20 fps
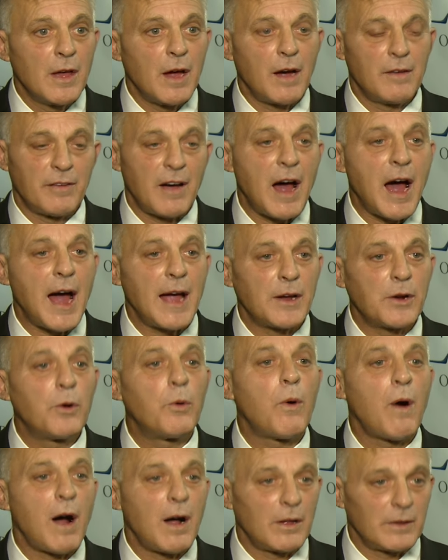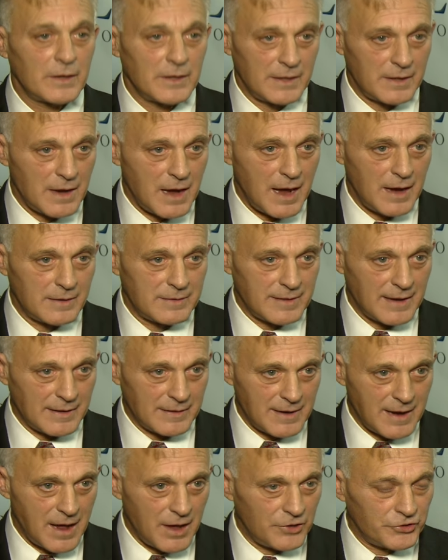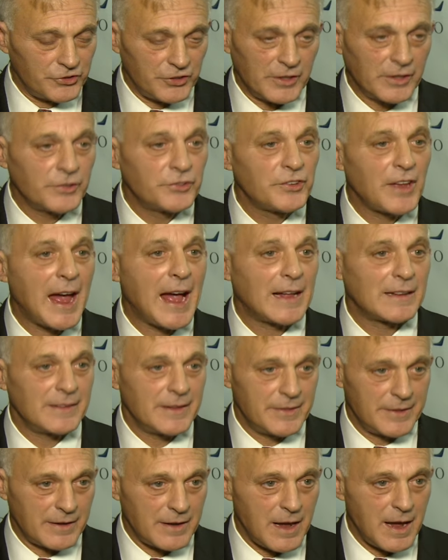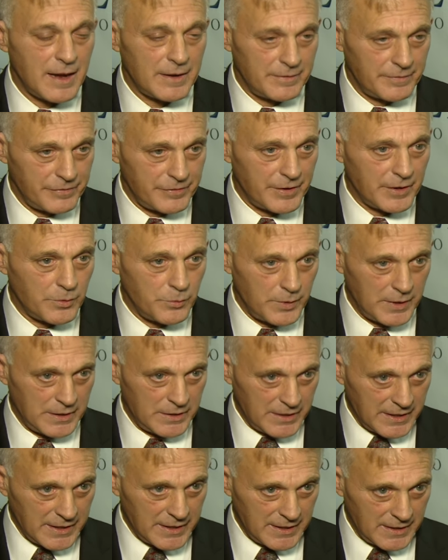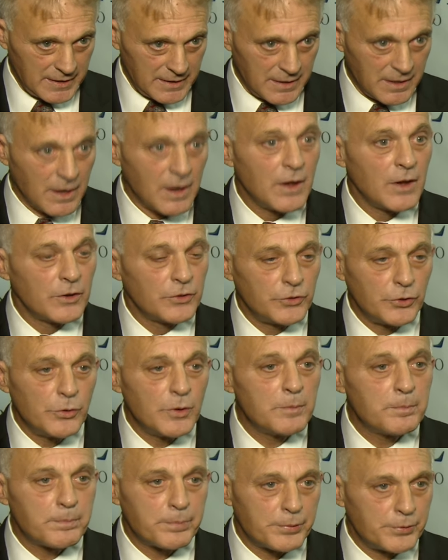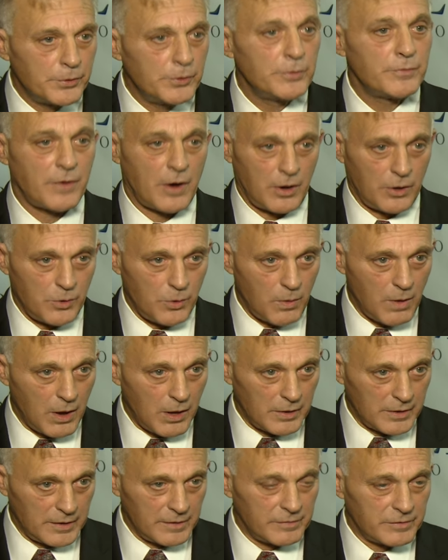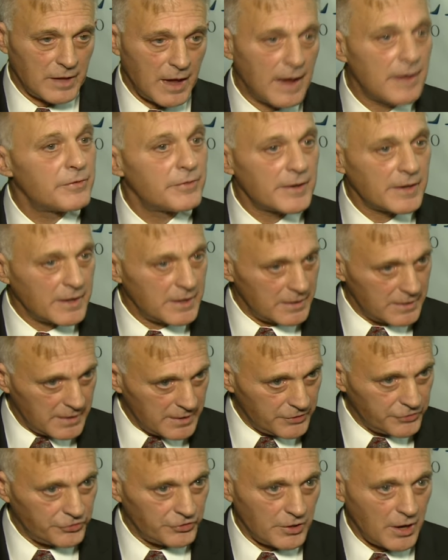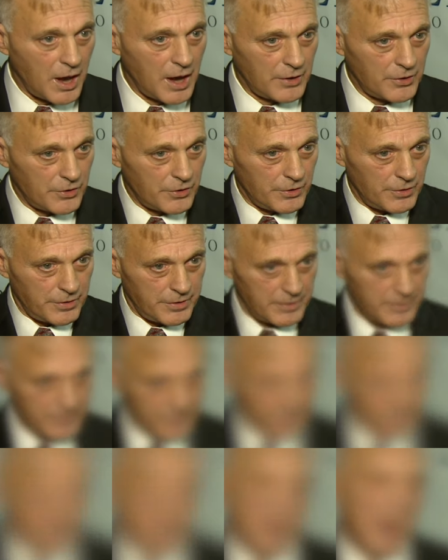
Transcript: of high quality, high technology, exactly the kind of thing we need to improve our quality of life and condition on Earth.